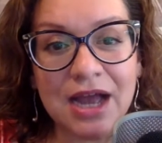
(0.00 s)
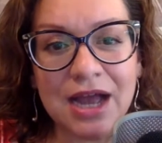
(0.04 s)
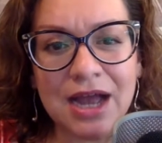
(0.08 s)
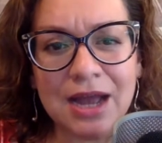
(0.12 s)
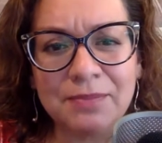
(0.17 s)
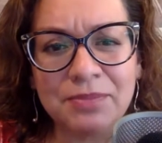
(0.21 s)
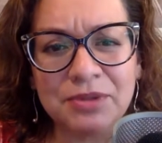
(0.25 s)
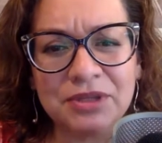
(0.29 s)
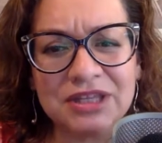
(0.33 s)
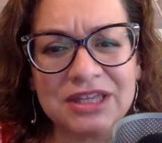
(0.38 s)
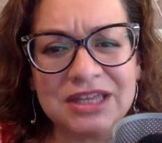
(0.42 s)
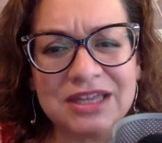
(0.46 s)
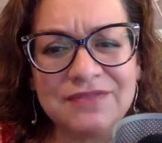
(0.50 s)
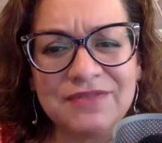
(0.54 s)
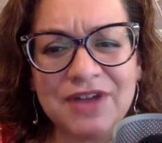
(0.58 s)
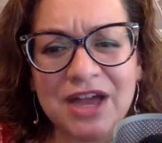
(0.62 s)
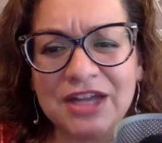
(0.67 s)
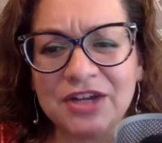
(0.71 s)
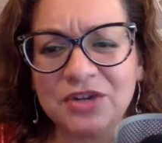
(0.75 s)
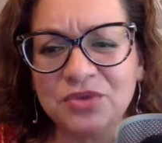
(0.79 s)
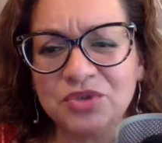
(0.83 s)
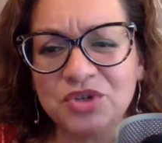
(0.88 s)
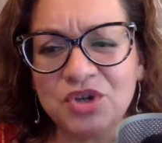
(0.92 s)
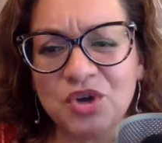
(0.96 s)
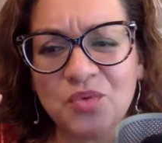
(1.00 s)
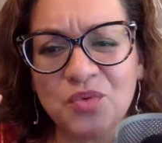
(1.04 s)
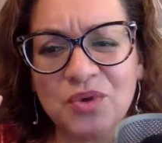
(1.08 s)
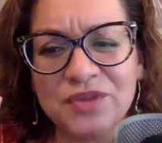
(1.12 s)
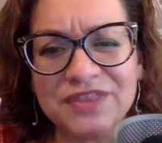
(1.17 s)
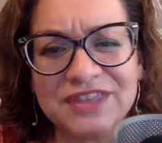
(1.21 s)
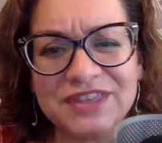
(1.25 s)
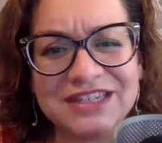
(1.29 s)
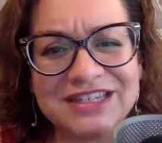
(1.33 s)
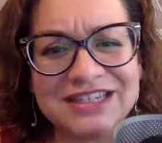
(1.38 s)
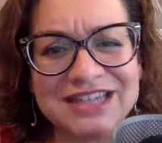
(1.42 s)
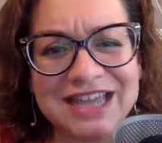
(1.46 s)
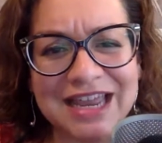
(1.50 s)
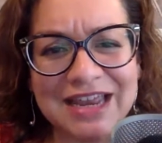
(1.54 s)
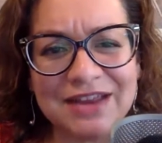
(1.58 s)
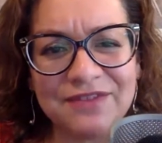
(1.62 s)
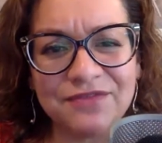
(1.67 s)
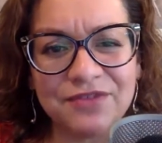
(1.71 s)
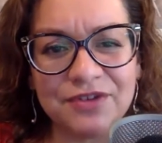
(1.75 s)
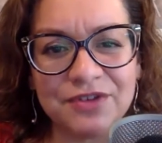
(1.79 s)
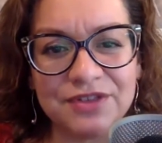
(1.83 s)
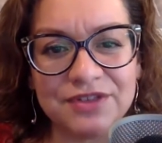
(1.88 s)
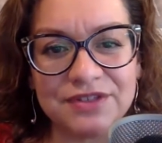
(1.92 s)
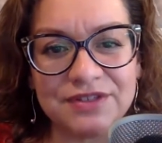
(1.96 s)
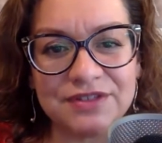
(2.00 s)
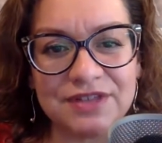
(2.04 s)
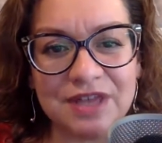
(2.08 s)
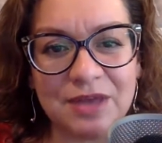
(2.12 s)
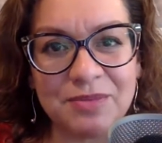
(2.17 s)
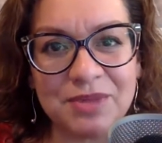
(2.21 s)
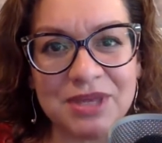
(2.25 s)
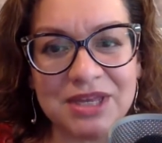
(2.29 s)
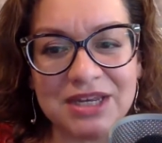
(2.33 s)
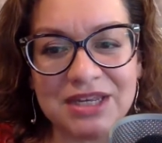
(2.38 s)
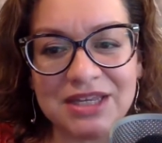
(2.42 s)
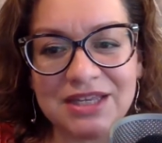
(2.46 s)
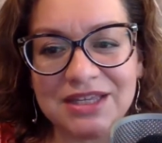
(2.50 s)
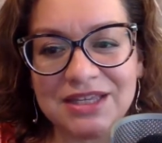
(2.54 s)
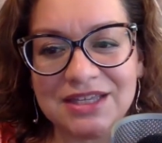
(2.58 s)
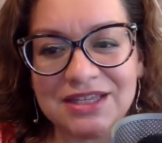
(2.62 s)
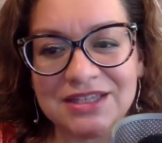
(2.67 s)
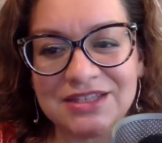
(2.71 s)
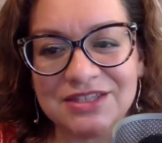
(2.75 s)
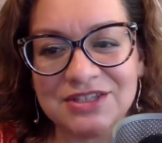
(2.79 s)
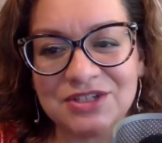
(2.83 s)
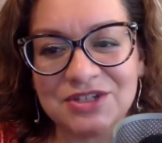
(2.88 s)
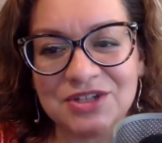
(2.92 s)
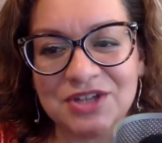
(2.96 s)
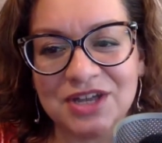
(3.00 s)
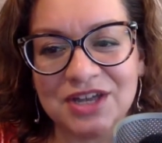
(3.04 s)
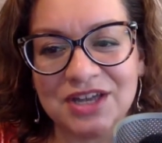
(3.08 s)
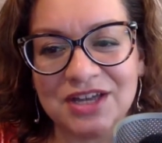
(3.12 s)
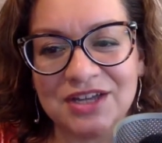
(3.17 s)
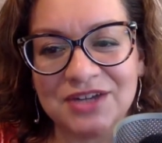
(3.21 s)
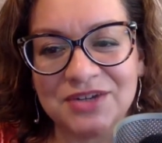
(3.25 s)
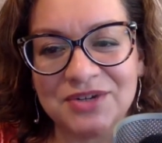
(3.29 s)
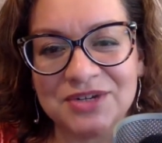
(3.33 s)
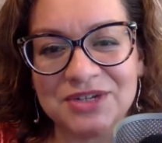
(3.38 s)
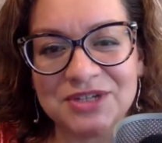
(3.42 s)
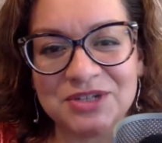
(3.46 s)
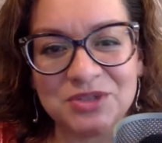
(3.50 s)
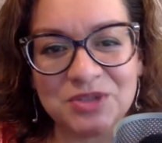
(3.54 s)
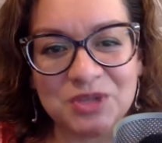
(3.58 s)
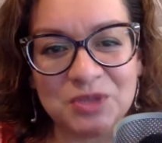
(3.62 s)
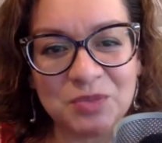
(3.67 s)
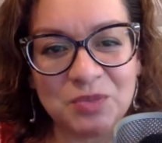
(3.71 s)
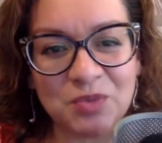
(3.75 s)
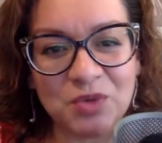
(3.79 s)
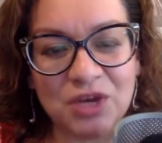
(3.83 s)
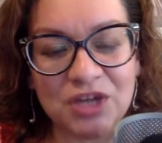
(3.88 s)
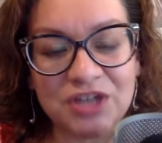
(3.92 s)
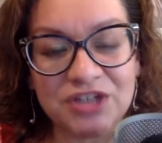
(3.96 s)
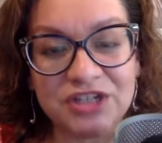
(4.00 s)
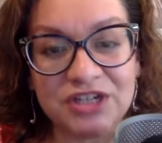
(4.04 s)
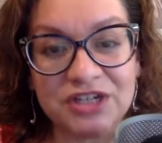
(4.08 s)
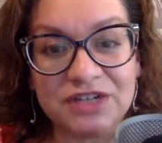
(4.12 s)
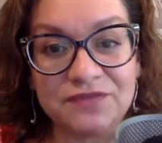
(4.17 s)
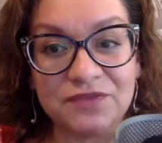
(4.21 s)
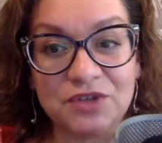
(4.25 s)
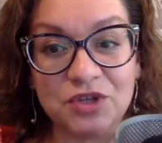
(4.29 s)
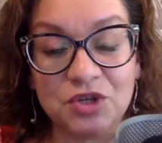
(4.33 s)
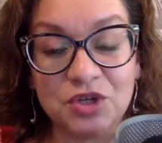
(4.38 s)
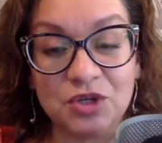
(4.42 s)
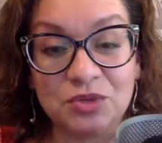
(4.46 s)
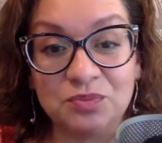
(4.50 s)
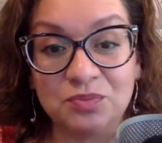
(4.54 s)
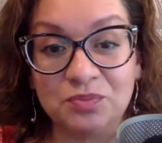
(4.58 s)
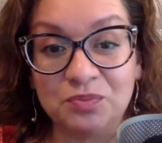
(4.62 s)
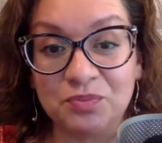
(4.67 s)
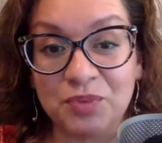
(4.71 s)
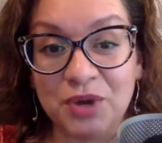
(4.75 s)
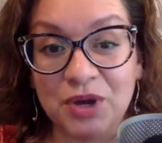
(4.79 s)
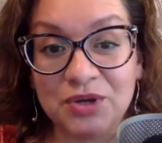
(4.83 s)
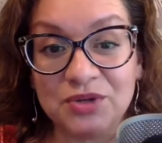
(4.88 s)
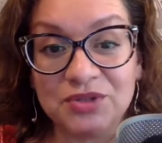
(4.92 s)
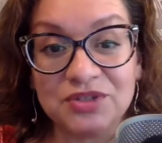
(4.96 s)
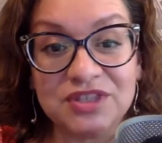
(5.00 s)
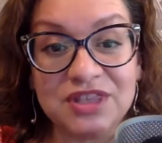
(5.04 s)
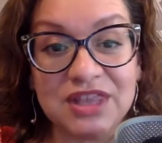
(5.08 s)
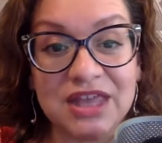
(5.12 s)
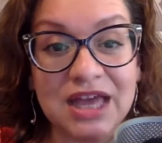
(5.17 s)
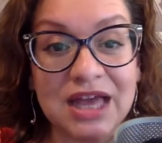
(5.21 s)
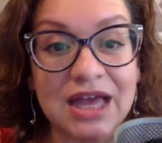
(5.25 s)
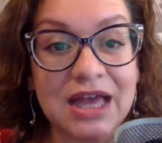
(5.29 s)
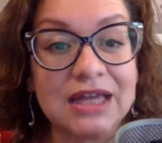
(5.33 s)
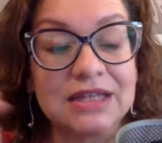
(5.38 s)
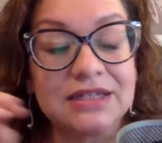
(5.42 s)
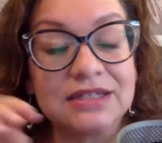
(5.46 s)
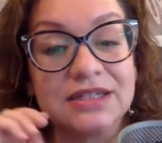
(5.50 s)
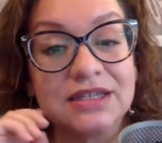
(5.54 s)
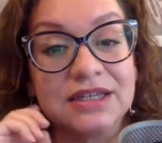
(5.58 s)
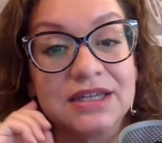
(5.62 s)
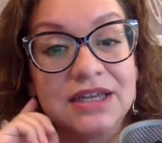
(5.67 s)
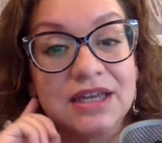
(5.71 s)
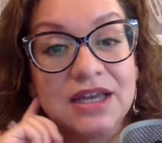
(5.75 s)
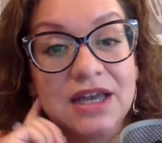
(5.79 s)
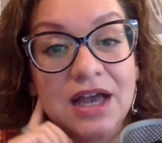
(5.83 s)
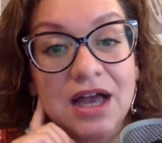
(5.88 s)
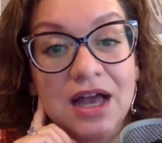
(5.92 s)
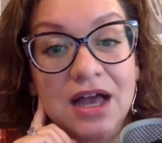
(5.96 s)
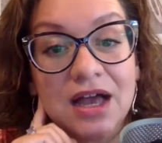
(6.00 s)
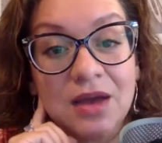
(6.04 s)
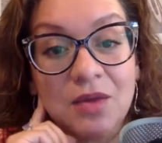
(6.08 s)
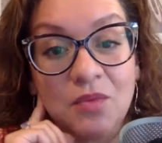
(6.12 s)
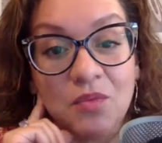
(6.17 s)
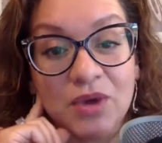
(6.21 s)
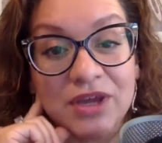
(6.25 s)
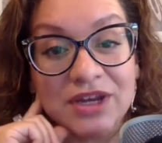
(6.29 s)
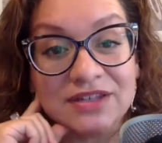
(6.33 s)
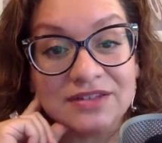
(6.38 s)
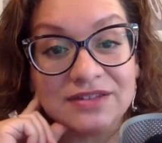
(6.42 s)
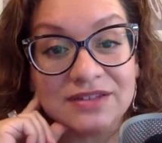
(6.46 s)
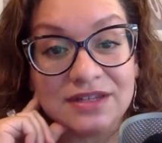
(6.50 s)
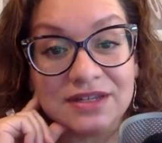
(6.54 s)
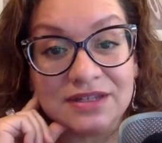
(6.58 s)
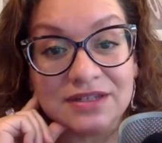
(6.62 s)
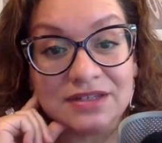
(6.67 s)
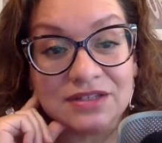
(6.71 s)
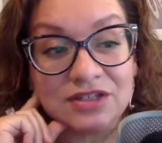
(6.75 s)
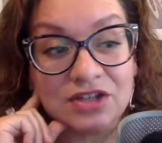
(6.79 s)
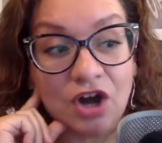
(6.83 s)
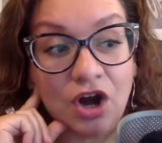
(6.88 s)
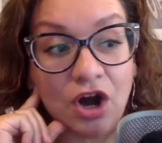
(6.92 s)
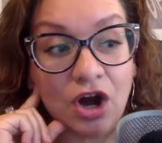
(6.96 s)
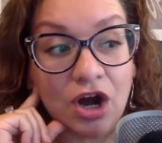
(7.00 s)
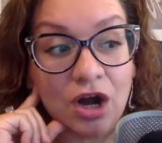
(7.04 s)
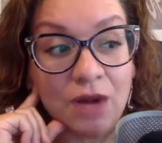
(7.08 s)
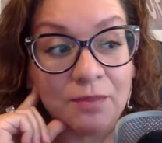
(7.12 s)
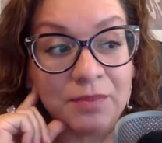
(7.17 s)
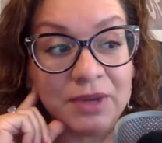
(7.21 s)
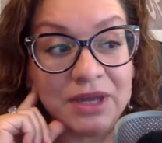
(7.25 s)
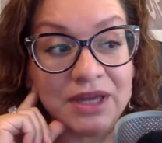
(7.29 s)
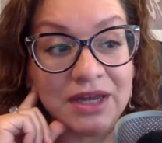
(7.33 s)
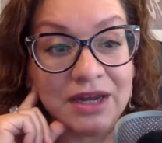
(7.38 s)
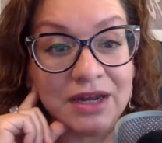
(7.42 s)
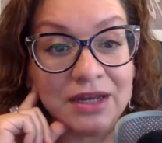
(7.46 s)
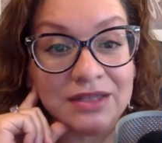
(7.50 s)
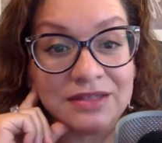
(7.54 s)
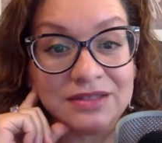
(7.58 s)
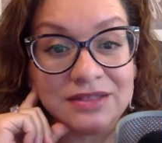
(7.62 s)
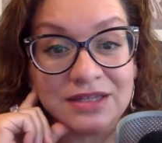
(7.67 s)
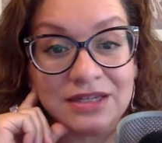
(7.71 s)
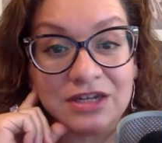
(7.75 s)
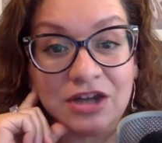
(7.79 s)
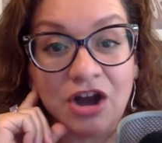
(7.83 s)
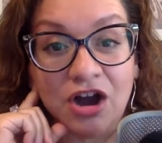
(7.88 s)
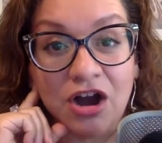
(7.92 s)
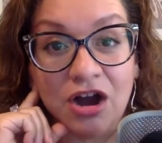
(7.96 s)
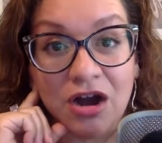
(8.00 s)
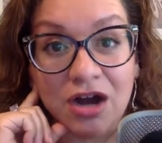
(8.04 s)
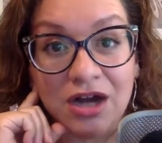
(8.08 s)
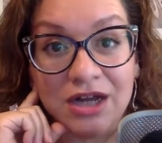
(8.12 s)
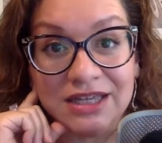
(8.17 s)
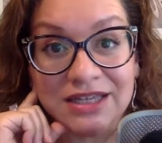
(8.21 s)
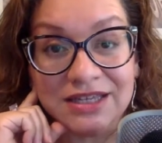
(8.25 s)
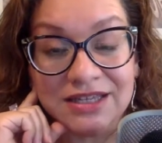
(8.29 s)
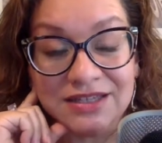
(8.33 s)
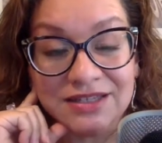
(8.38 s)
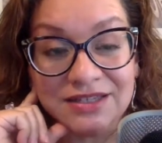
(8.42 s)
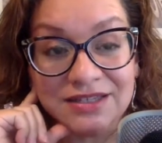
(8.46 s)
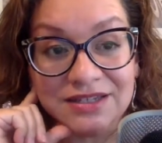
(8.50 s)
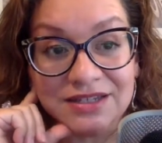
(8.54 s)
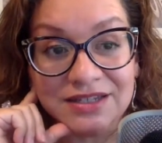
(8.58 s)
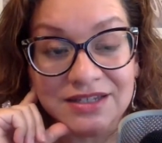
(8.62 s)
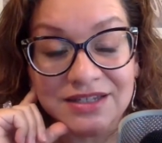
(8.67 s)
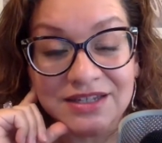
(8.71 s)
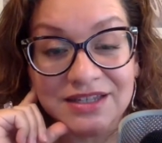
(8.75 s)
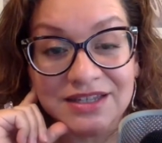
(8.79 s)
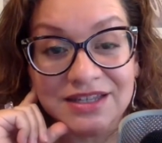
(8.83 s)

I believe, I don't know what the date for the summit is, uh, Green Dream Project, if you can post that uh, when it's going to start, but it's in August